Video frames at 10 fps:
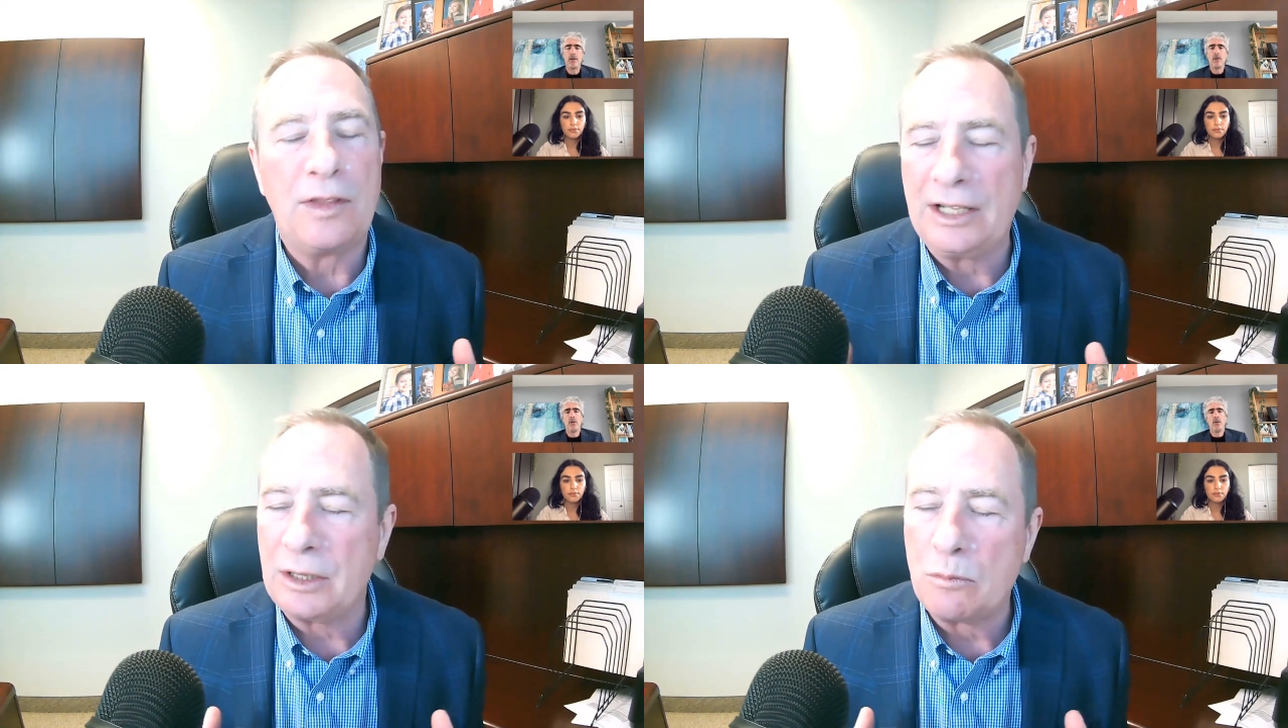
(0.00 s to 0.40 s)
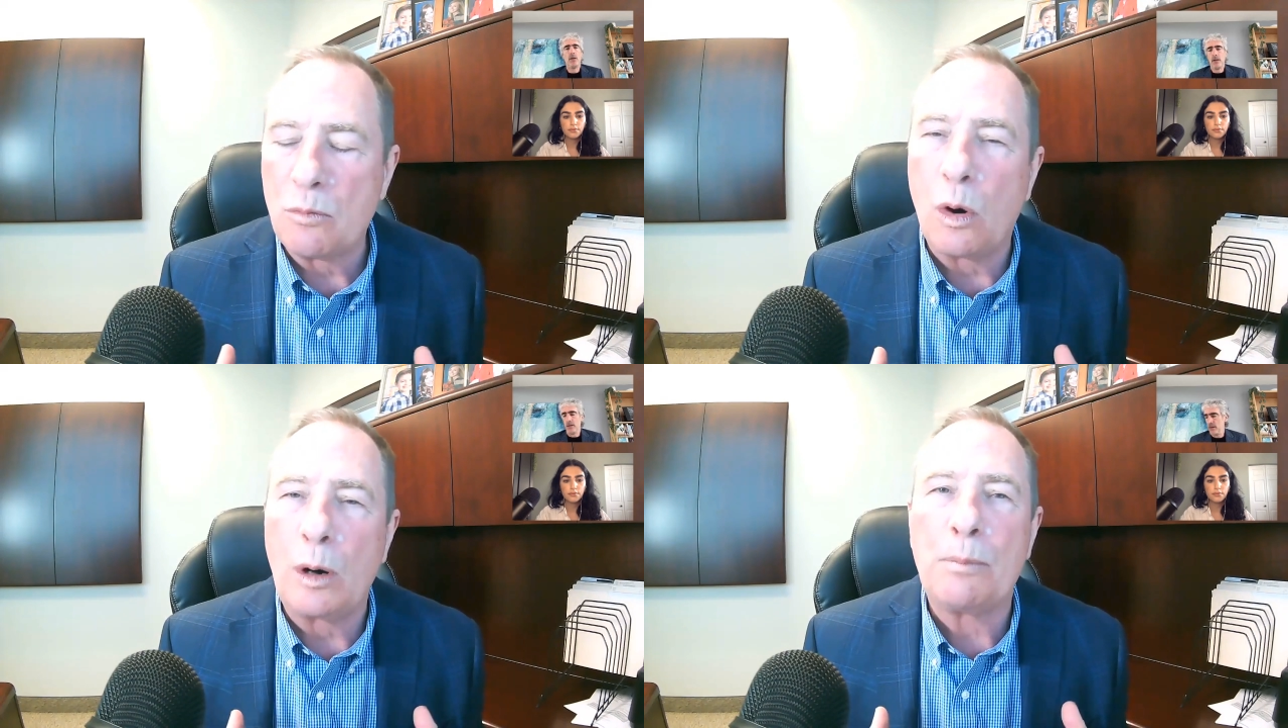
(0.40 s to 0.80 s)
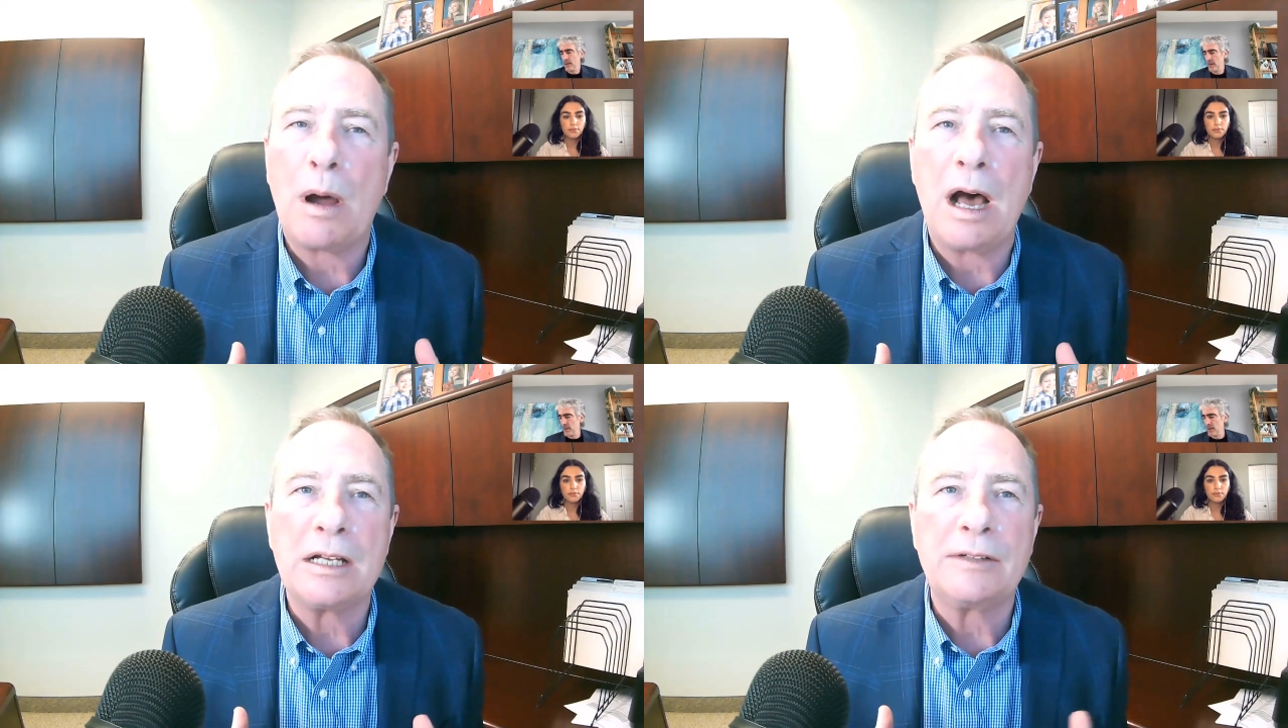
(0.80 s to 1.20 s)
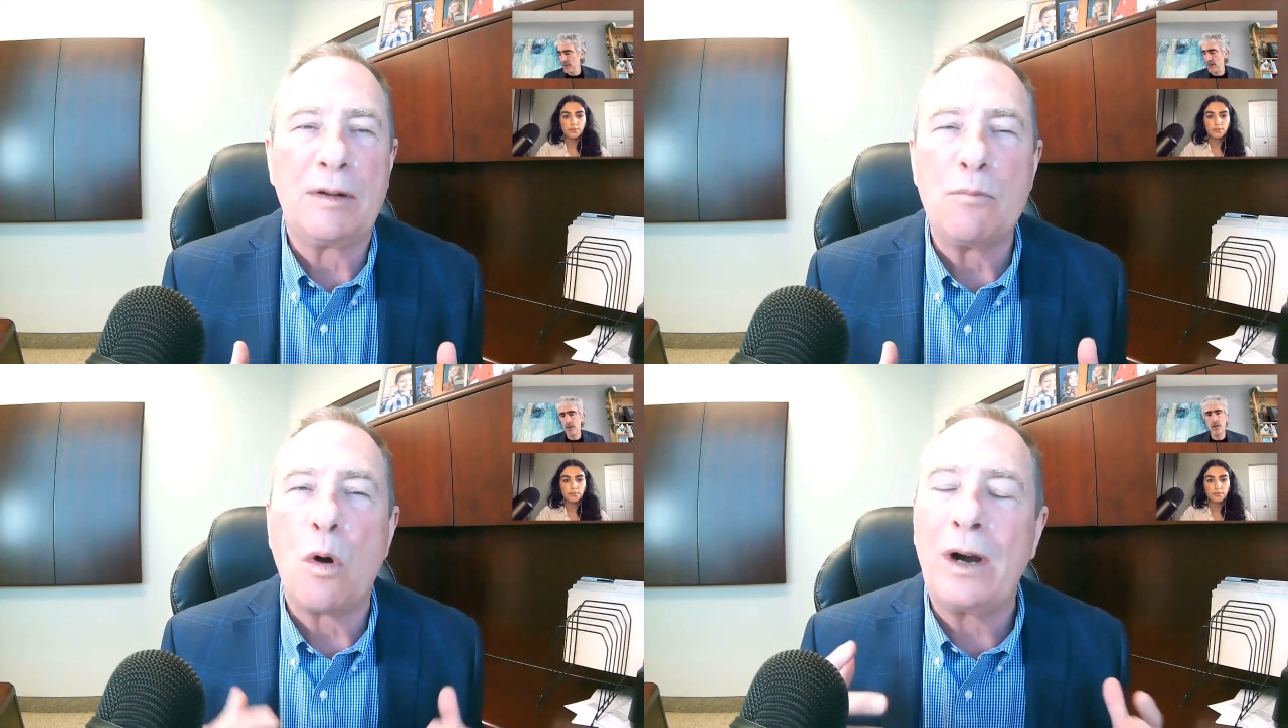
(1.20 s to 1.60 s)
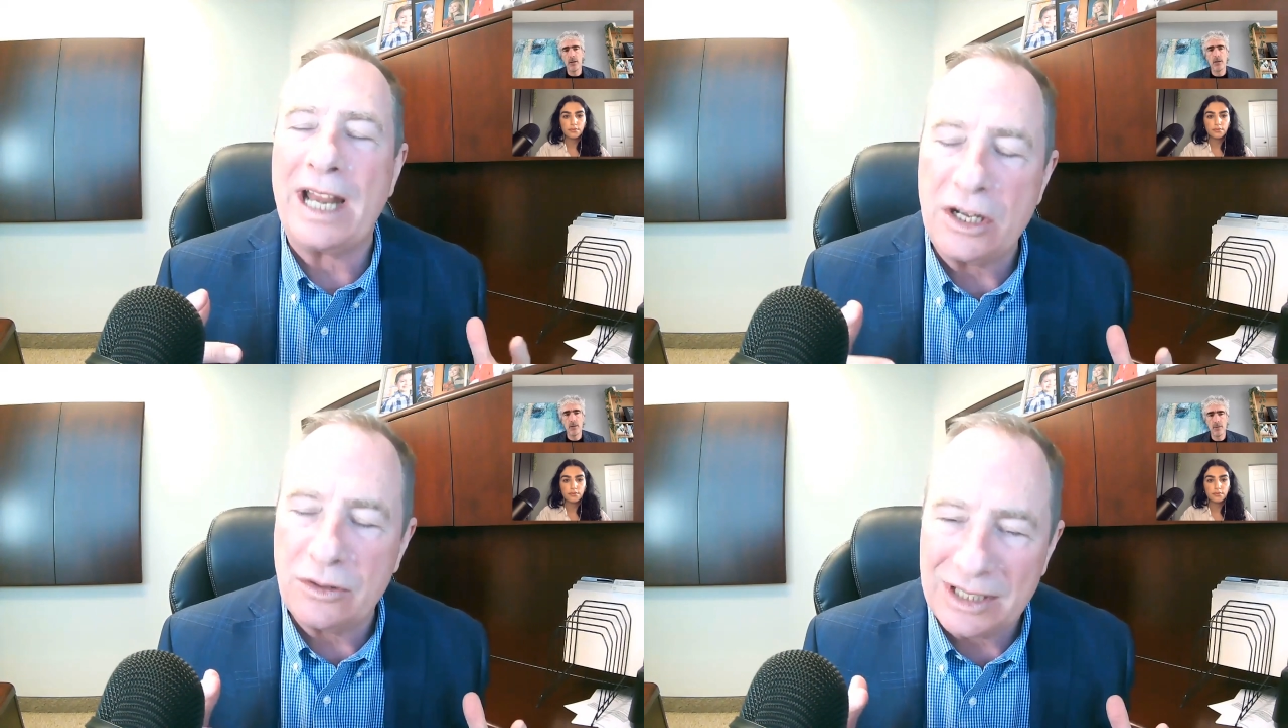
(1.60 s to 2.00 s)
things are more positive and more
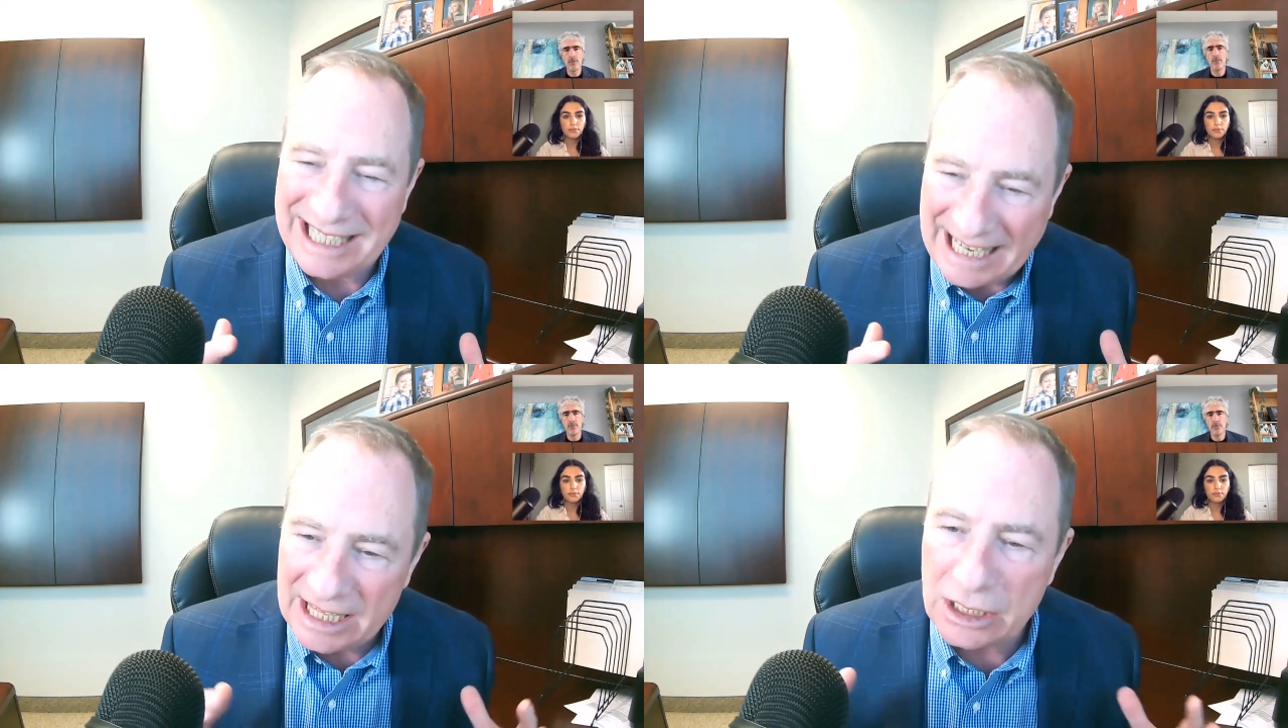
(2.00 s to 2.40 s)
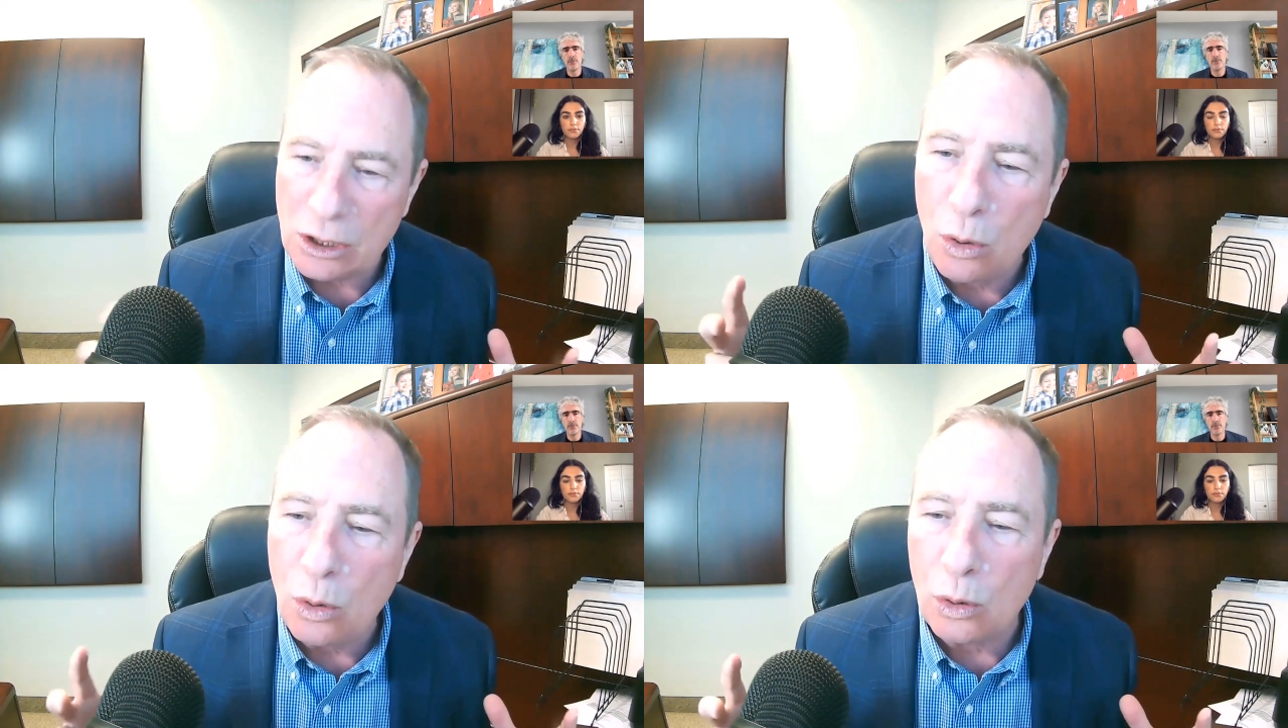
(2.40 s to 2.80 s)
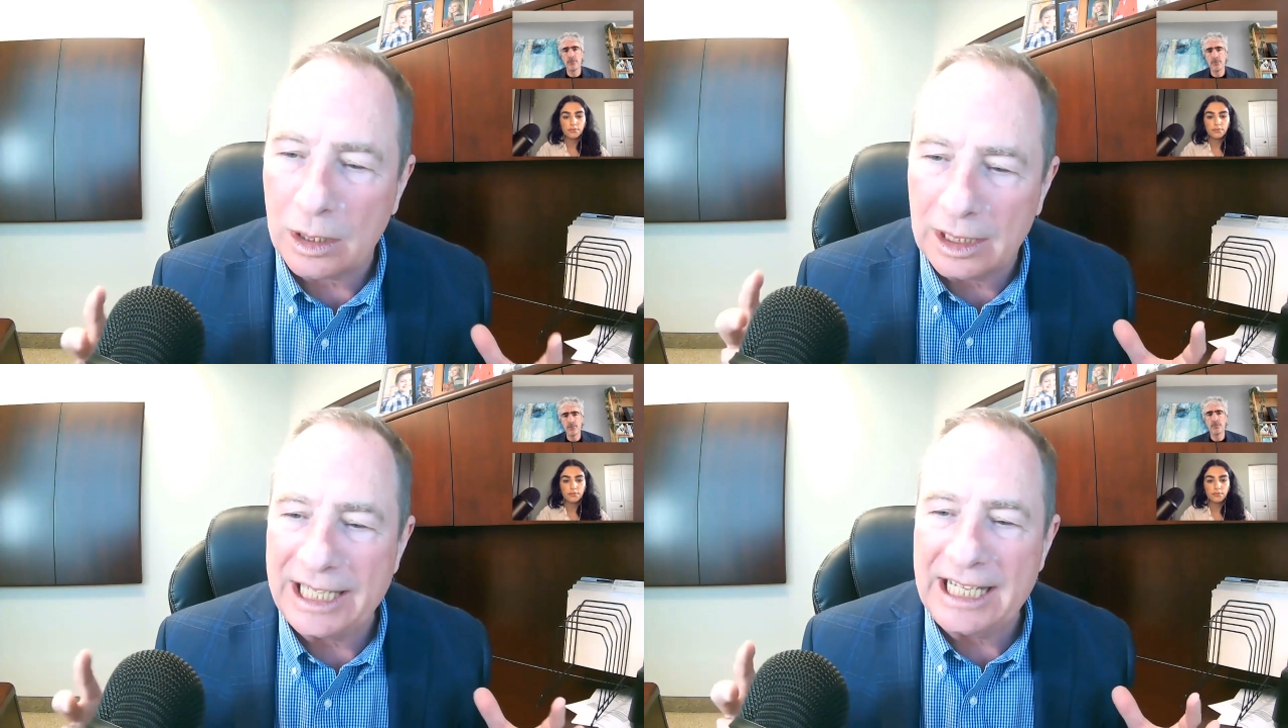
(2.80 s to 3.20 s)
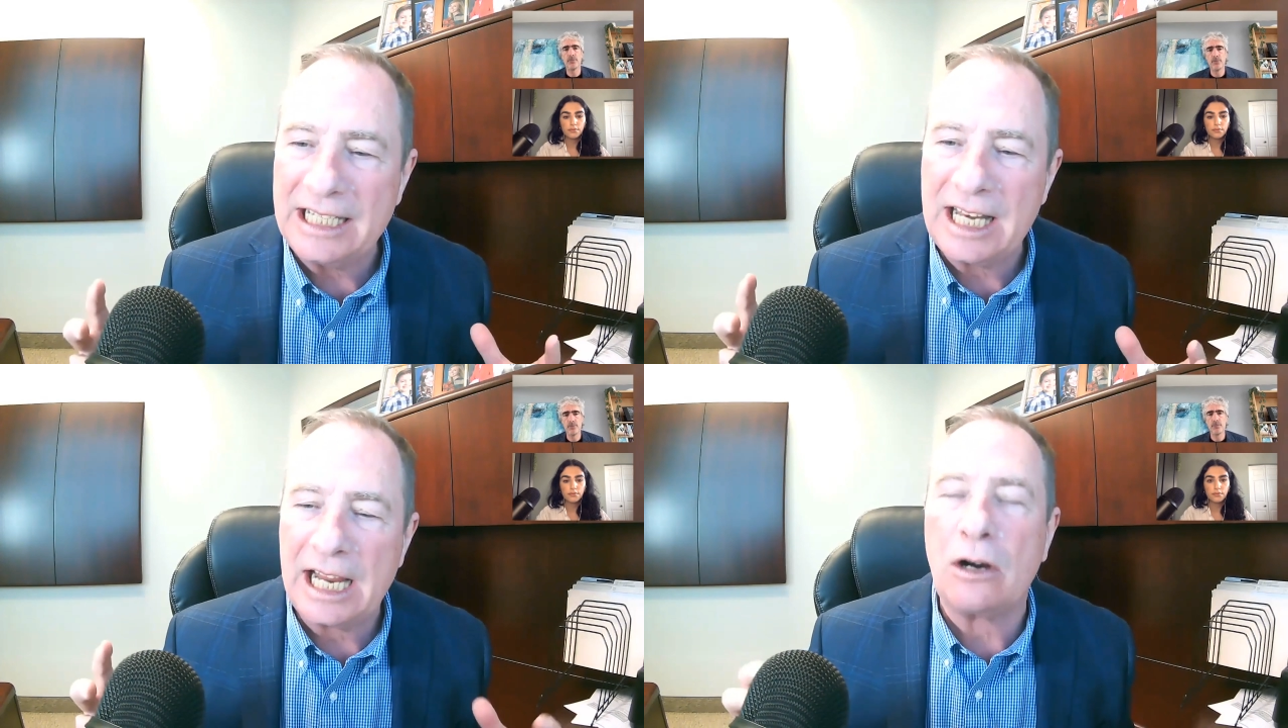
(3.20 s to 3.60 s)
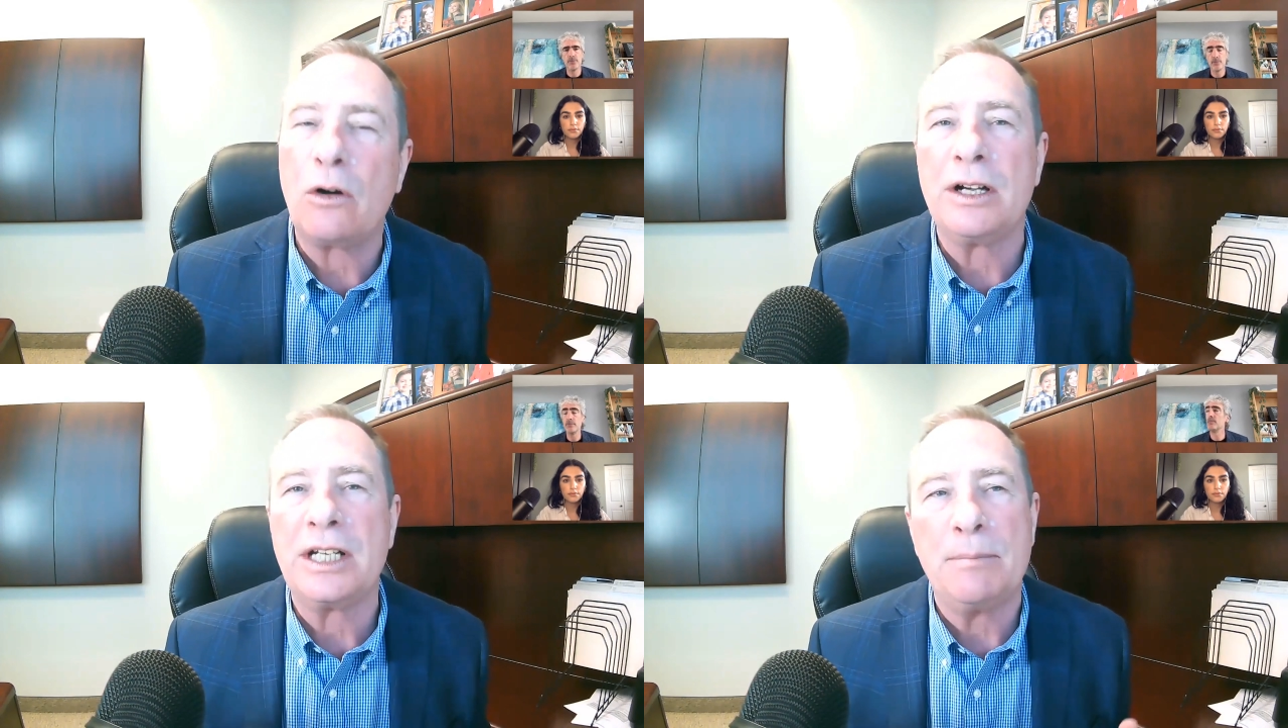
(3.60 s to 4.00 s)
interest in this whole clean
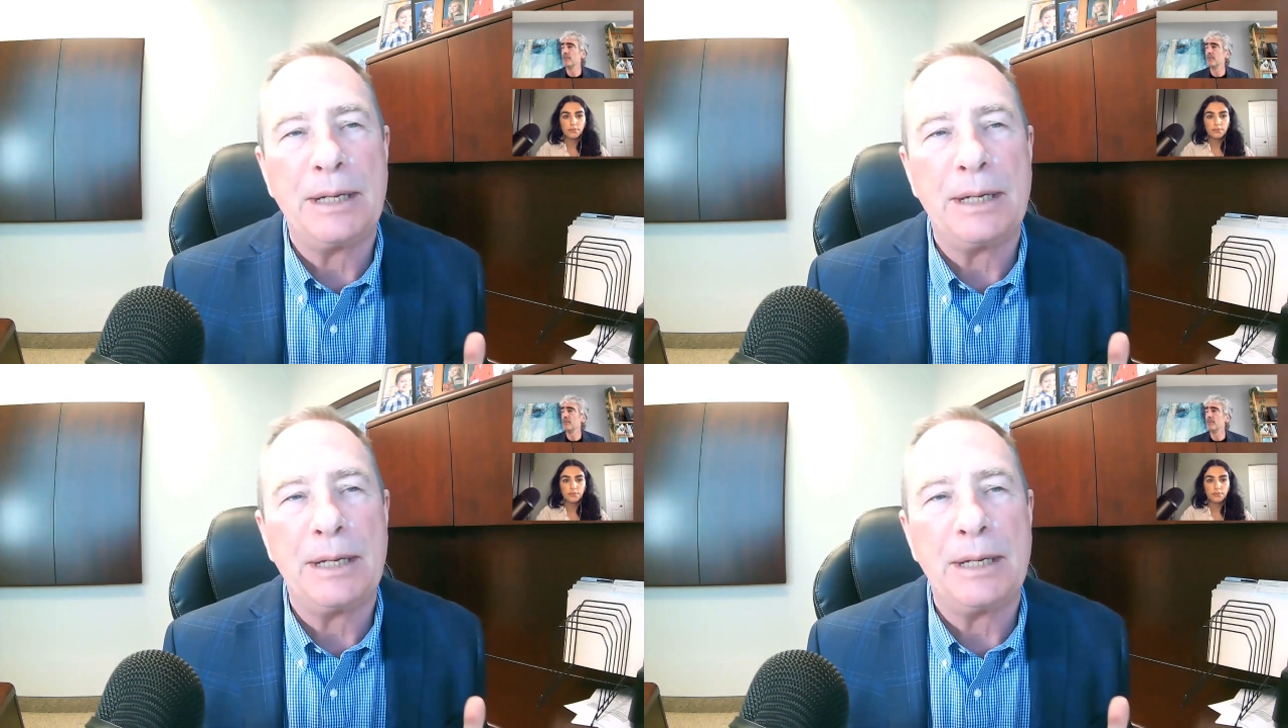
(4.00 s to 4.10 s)
tech, or is